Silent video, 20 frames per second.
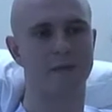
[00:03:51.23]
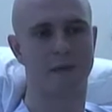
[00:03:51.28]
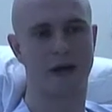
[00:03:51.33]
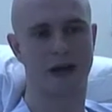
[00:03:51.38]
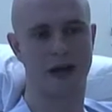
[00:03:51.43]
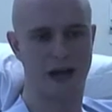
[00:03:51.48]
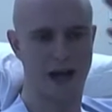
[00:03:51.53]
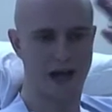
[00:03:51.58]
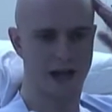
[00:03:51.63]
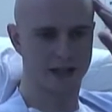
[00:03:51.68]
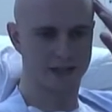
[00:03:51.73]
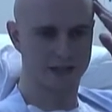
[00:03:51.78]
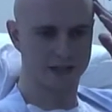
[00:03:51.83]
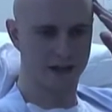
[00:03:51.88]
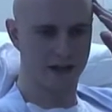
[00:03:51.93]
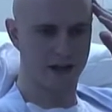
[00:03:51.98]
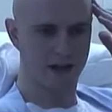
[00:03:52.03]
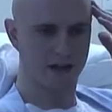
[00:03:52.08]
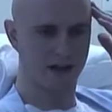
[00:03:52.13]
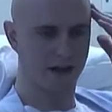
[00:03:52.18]
my hair
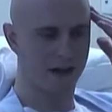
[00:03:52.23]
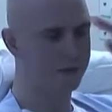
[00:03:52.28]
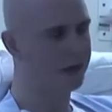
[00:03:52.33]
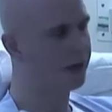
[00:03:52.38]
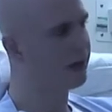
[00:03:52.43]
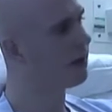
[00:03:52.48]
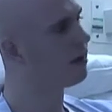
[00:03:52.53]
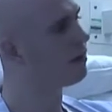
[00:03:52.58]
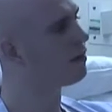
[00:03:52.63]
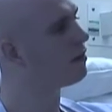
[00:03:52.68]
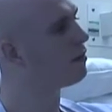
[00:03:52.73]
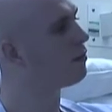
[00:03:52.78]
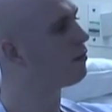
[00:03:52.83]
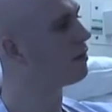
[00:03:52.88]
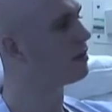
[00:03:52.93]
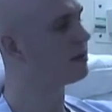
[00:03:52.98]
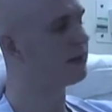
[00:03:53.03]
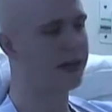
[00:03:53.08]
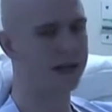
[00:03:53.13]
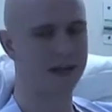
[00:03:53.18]
started coming out
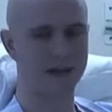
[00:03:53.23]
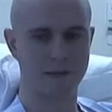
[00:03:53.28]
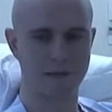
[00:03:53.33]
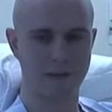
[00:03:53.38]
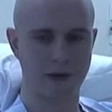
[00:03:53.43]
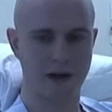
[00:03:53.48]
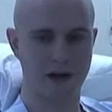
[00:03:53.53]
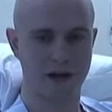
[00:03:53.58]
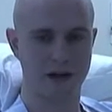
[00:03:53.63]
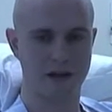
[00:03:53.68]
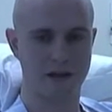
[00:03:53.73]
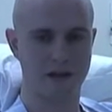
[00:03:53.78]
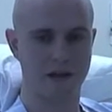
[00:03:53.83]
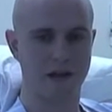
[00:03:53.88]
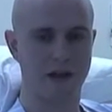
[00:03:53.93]
one day in the bath.